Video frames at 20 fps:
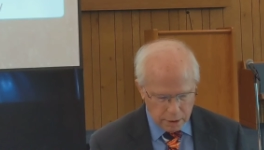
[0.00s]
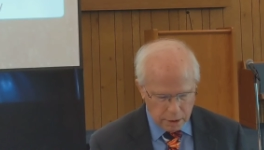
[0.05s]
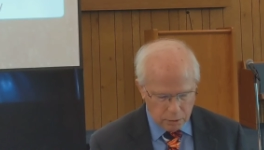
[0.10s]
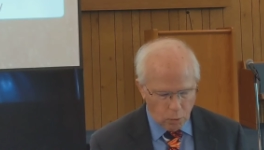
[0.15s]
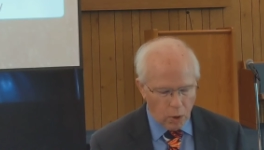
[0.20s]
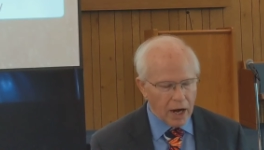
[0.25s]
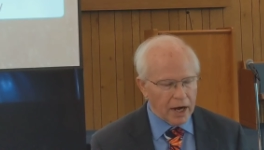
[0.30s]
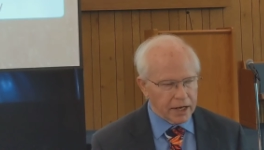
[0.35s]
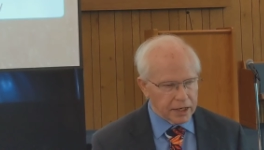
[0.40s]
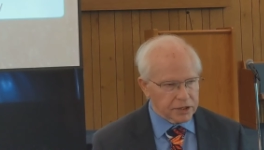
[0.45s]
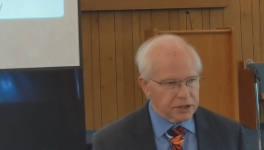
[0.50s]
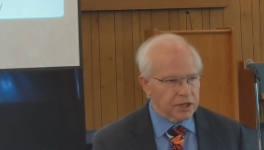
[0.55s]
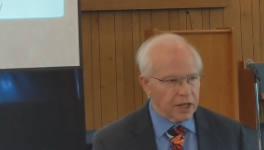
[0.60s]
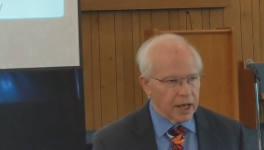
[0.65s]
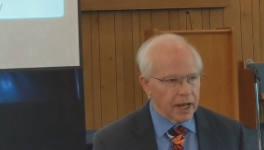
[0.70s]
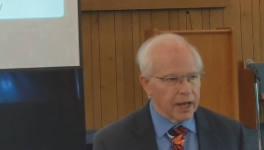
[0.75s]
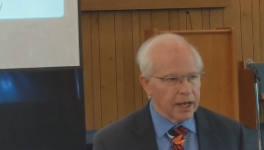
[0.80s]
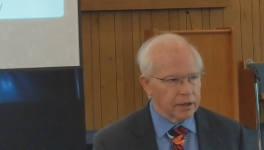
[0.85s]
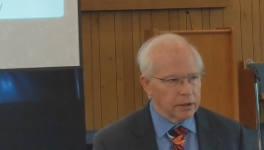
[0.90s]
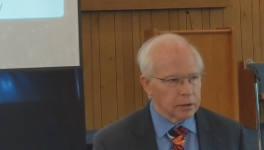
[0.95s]
Why is
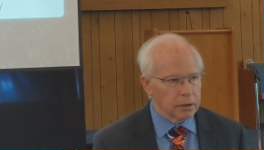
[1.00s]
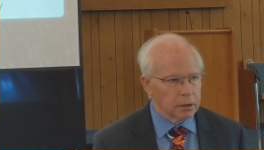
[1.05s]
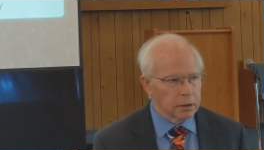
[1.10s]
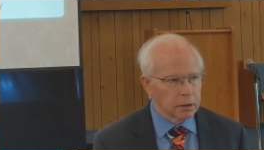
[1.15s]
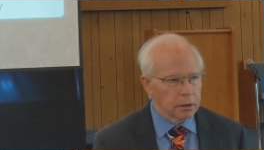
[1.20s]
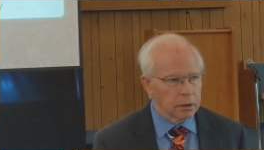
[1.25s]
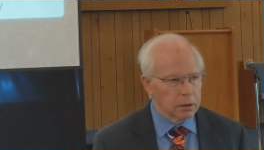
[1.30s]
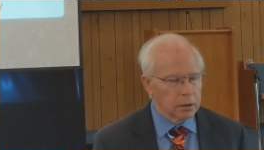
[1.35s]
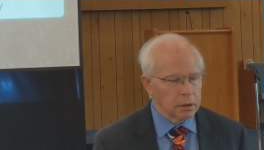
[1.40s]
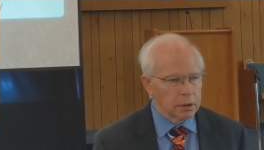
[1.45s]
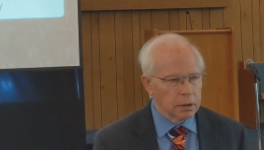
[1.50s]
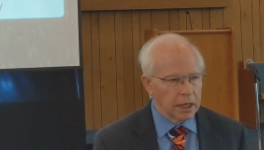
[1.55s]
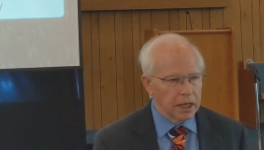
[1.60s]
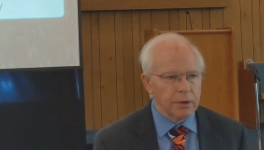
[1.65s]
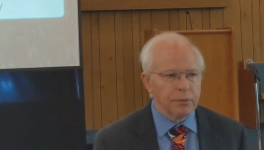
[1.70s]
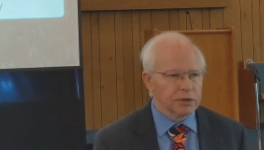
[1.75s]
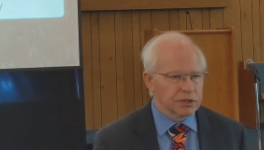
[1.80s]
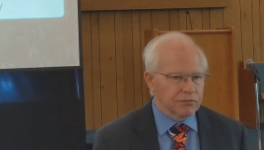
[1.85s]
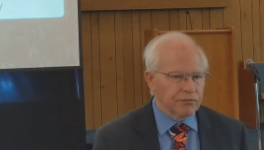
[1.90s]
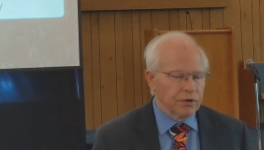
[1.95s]
that?
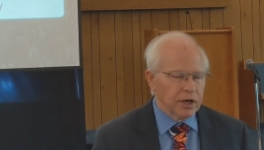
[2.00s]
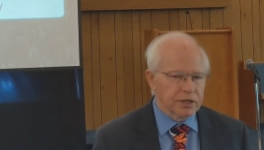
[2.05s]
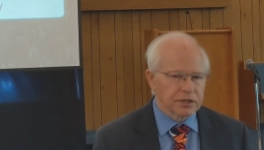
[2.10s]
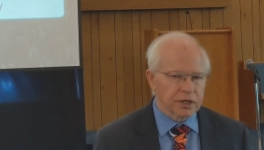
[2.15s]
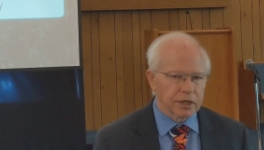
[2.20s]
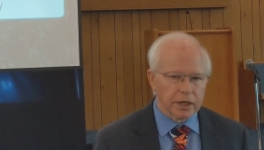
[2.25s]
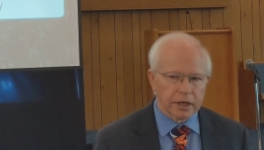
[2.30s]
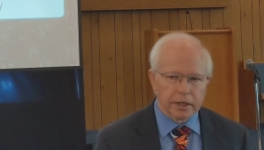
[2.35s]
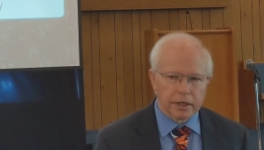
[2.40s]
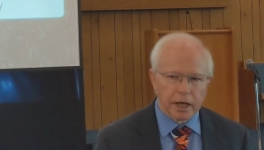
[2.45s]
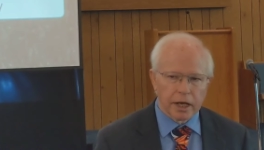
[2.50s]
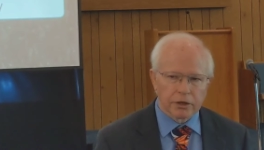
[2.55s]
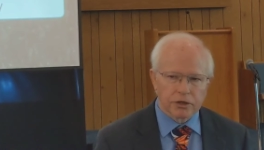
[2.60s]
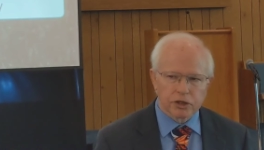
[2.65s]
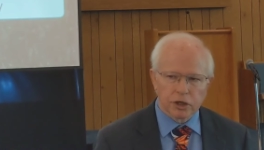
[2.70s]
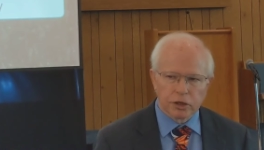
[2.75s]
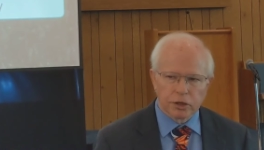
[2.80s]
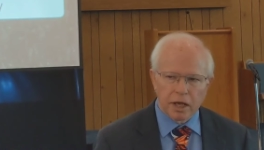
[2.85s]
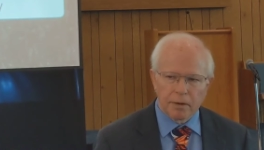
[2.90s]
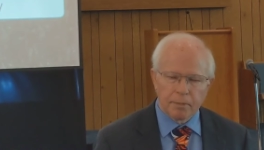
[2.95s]
He was visiting. Now,
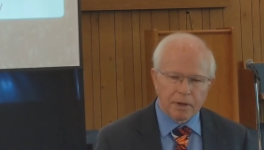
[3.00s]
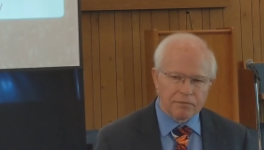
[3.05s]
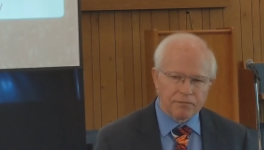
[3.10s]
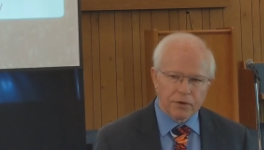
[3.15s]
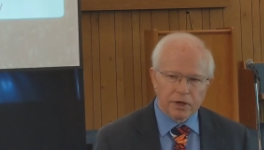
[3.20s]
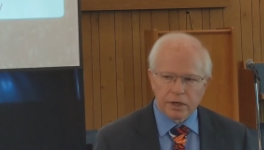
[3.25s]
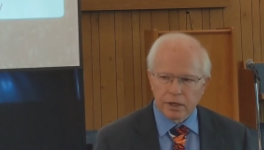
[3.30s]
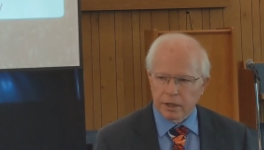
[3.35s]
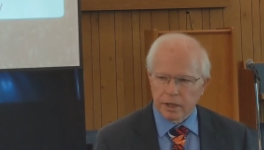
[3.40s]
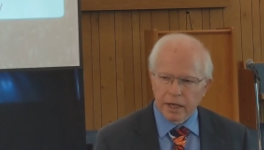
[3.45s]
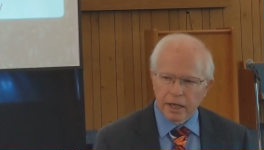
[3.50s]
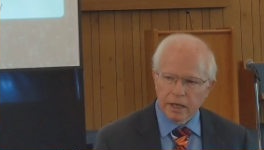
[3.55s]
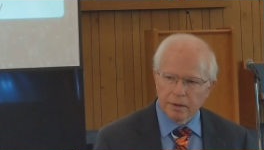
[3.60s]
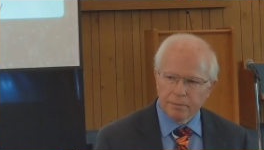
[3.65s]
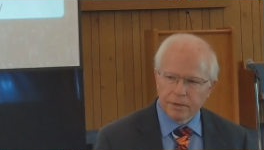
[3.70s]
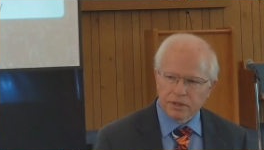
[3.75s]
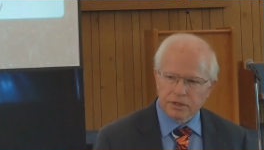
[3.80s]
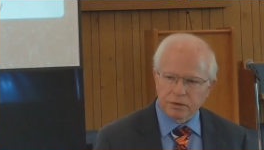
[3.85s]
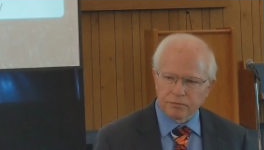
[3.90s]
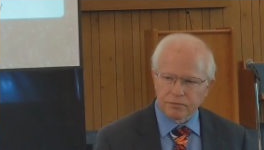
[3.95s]
shouldn't they be feeding
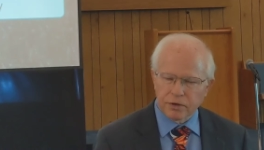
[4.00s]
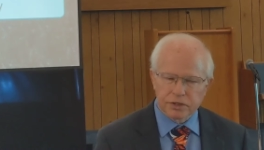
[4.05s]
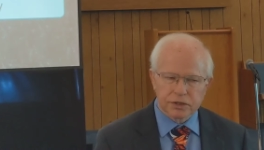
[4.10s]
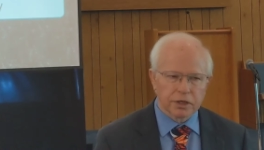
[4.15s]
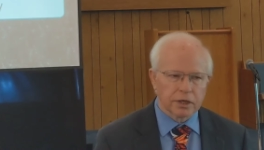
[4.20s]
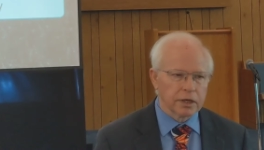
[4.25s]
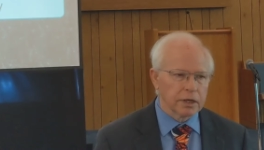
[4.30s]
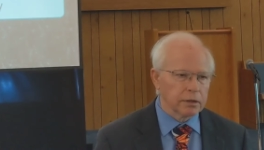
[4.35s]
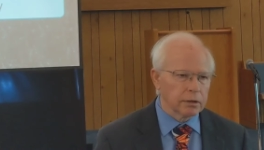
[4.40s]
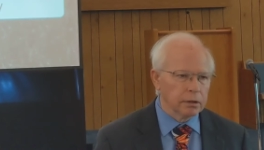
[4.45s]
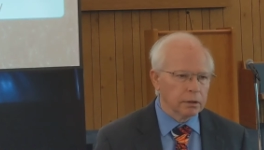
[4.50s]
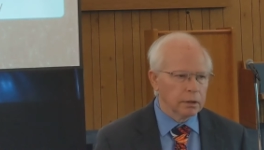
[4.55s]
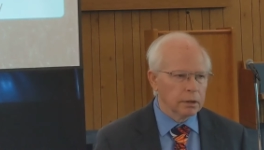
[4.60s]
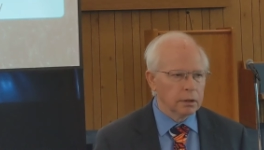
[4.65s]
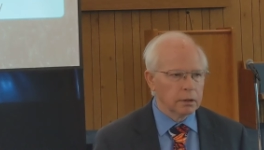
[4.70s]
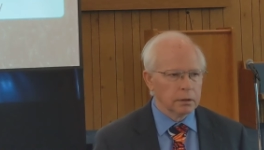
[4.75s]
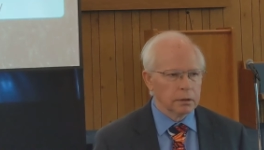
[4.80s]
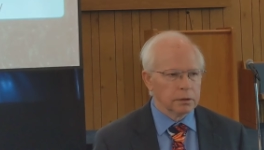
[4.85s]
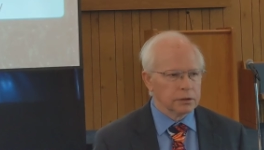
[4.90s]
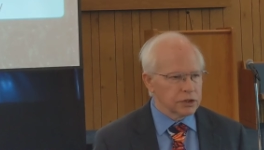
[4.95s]
him? He's a visiting
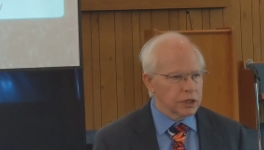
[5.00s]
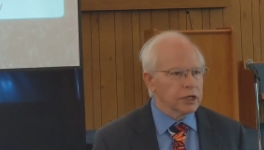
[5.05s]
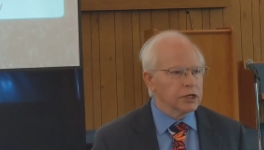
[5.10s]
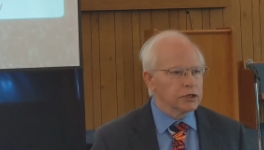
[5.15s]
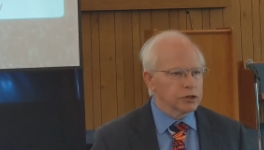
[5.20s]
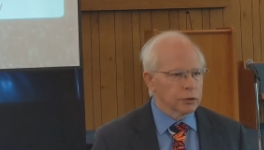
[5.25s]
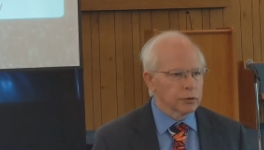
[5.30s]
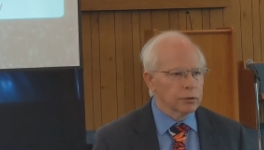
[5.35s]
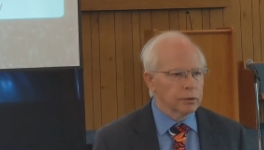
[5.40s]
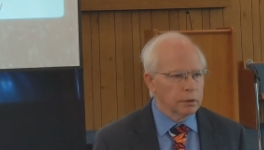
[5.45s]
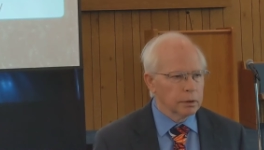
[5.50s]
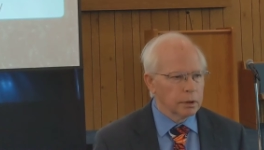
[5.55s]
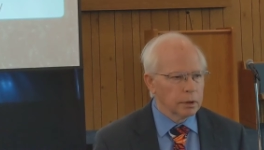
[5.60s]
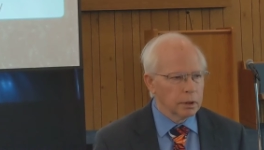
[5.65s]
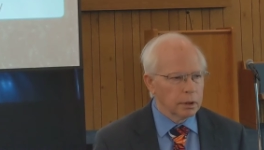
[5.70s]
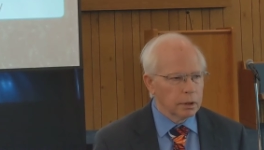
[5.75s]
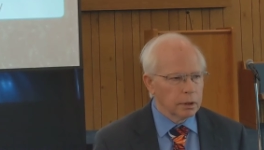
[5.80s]
teacher.